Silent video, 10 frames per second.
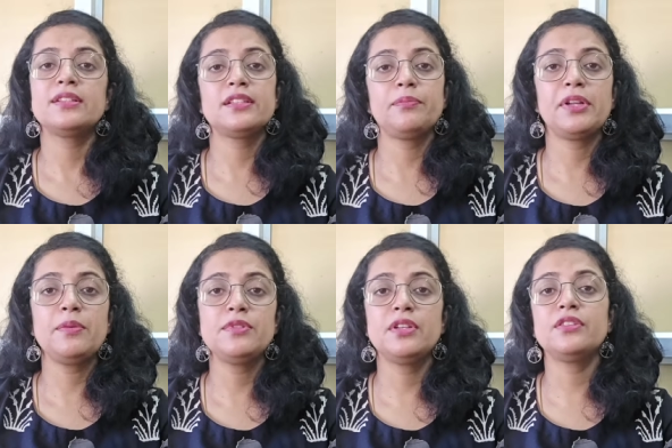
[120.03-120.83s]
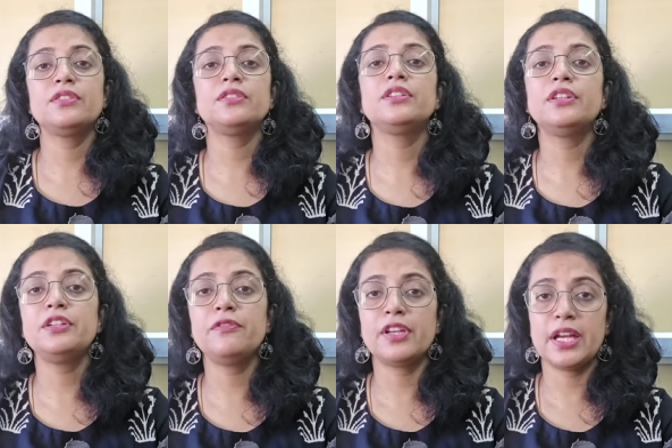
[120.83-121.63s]
sometimes there is a
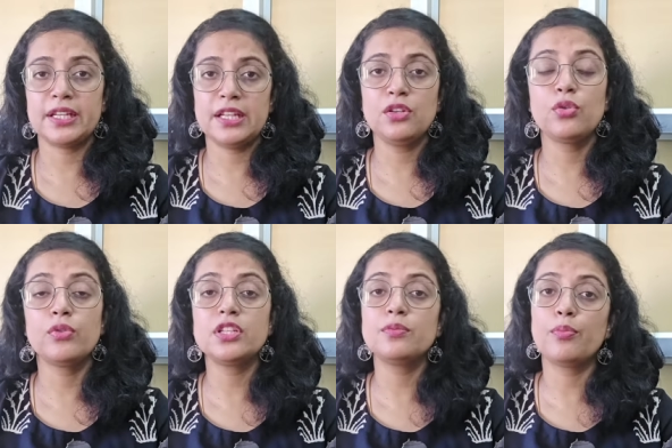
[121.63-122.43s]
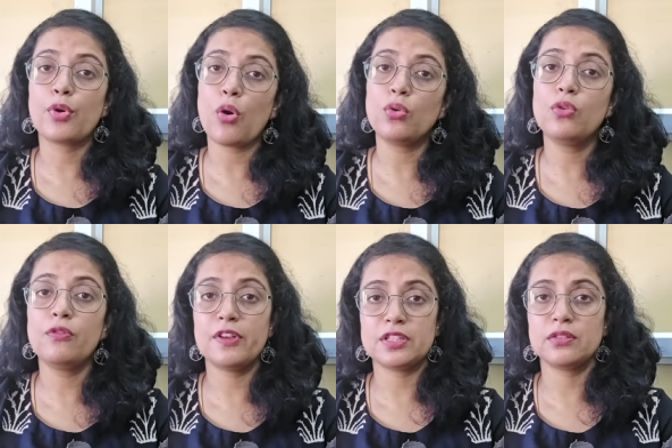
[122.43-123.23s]
third variety known as
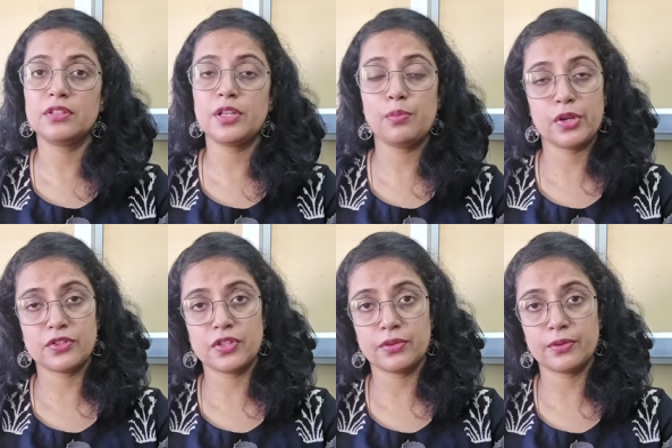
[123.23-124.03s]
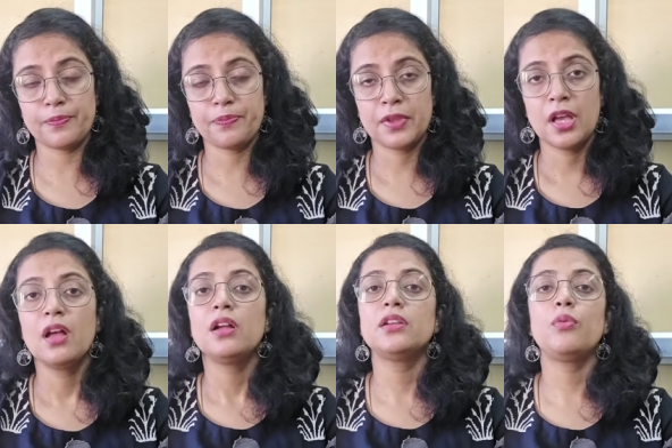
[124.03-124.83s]
bronchovesicular breath sound.
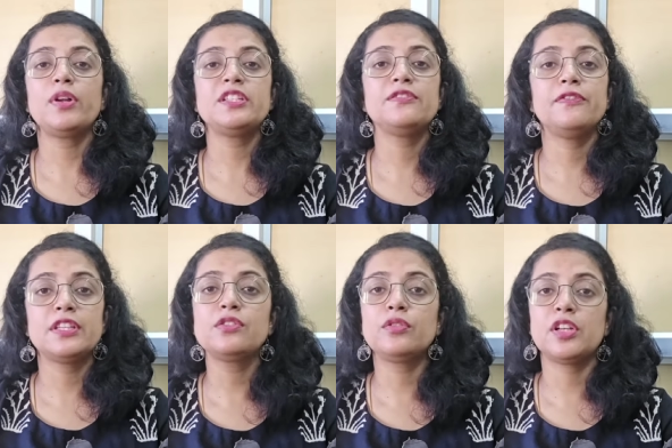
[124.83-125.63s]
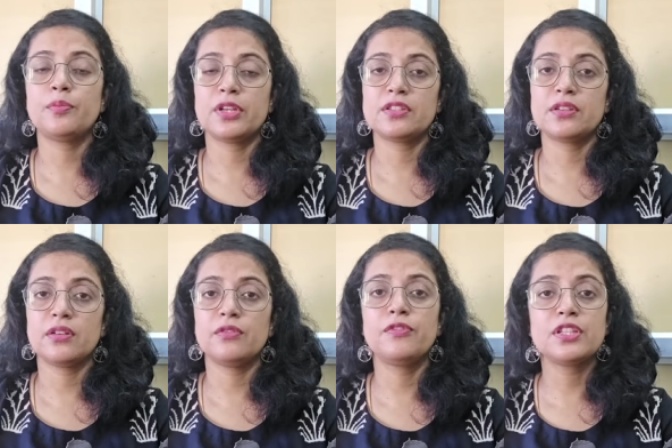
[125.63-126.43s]
Now what is vesicular breath
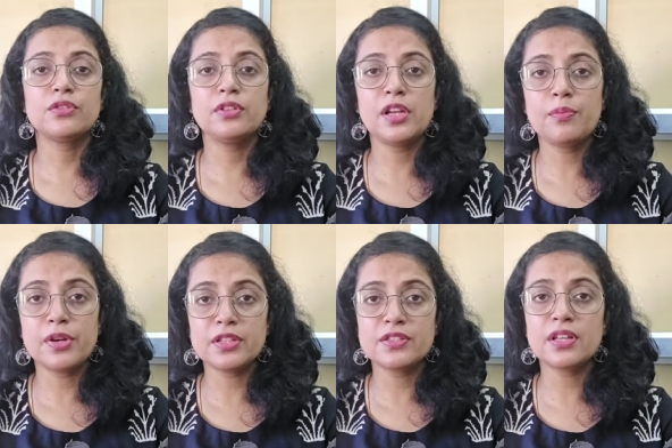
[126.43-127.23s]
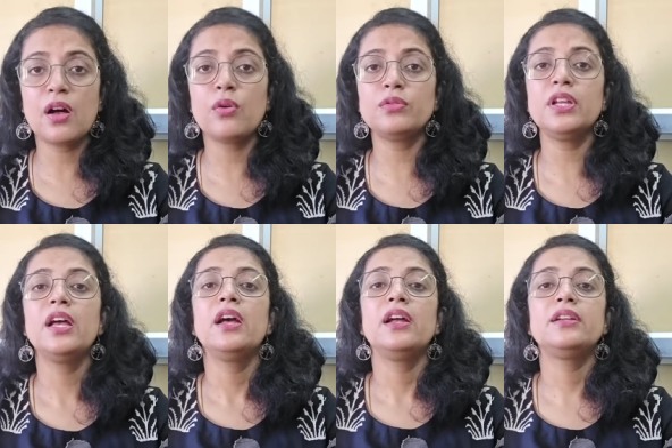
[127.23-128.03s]
sound? Vesicular breath sound,
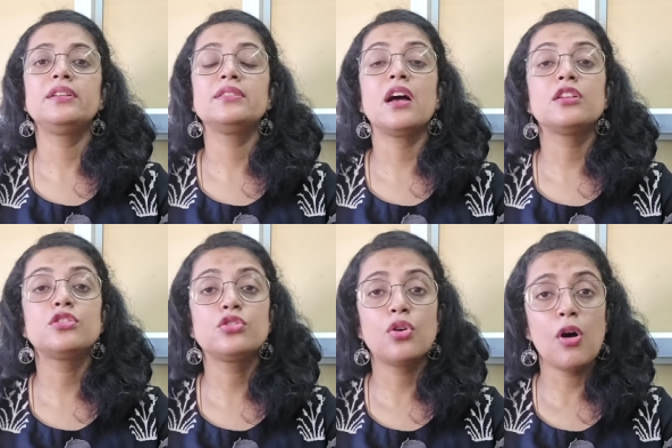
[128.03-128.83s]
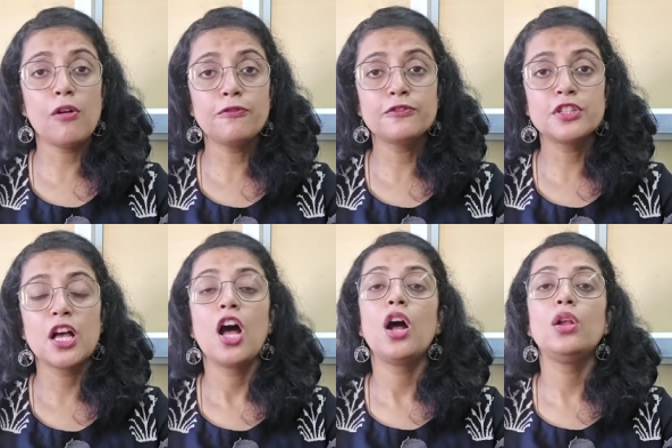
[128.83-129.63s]
it is a soft
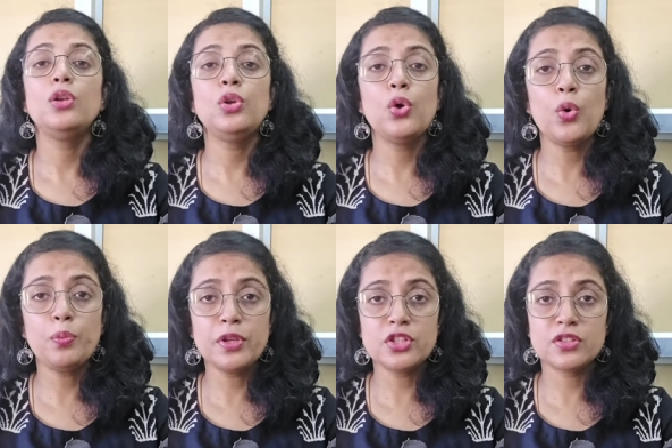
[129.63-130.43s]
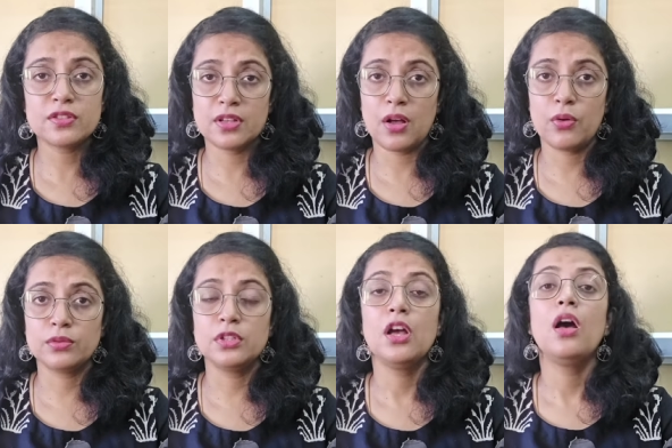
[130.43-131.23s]
low pitched sound